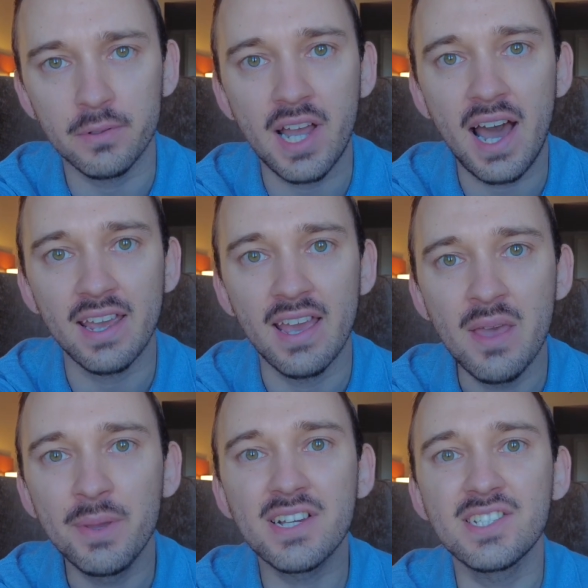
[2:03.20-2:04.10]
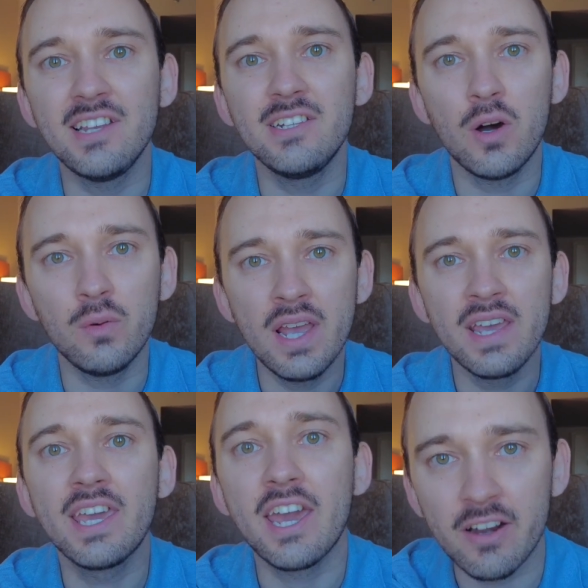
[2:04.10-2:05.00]
die because they don't
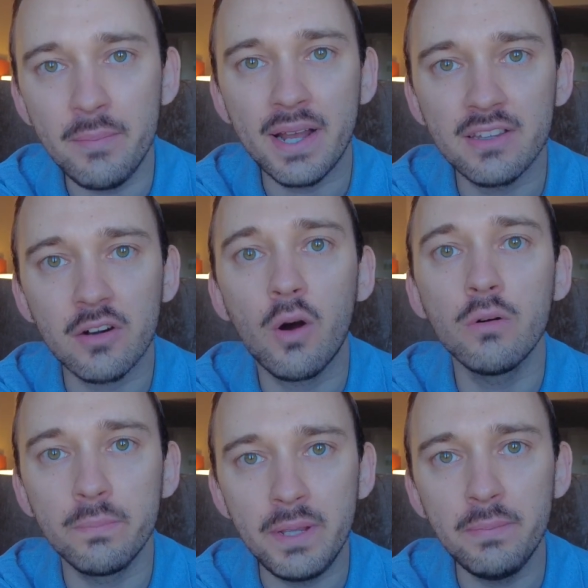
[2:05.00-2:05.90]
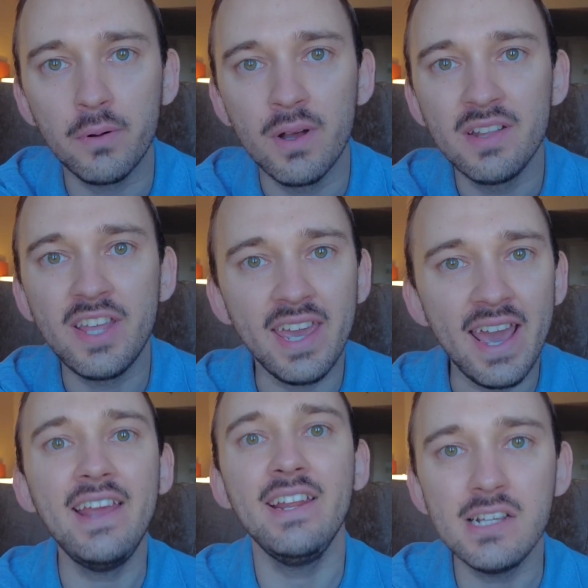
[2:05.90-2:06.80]
care about their own people. They
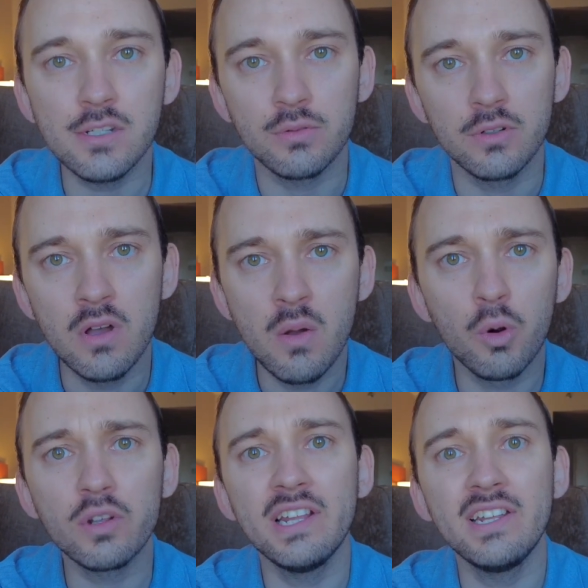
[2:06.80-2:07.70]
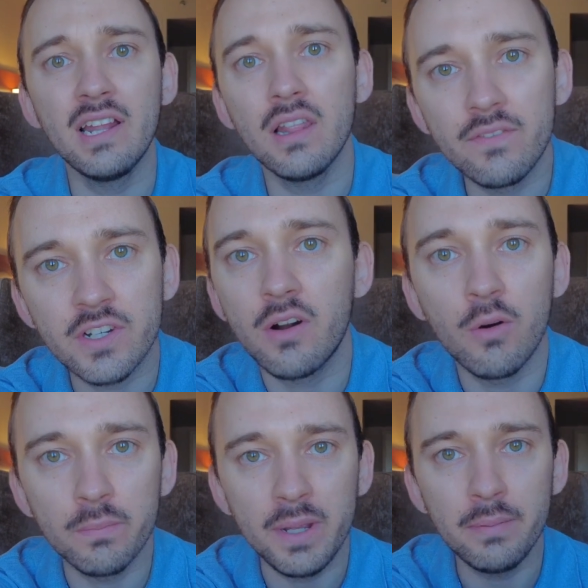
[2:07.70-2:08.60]
hate Israel more than they love their
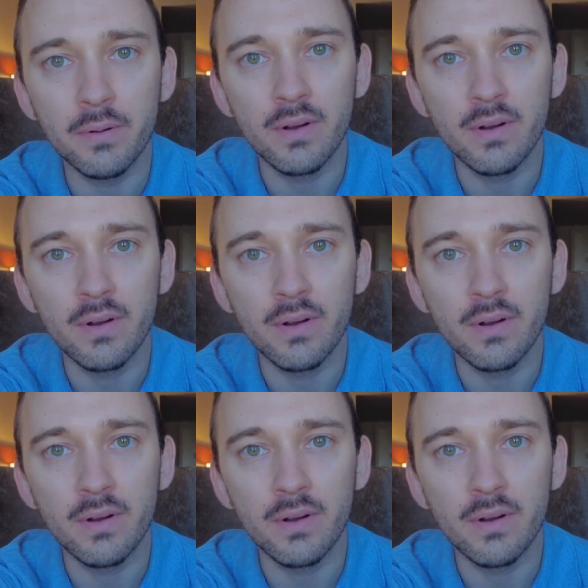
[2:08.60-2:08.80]
own people.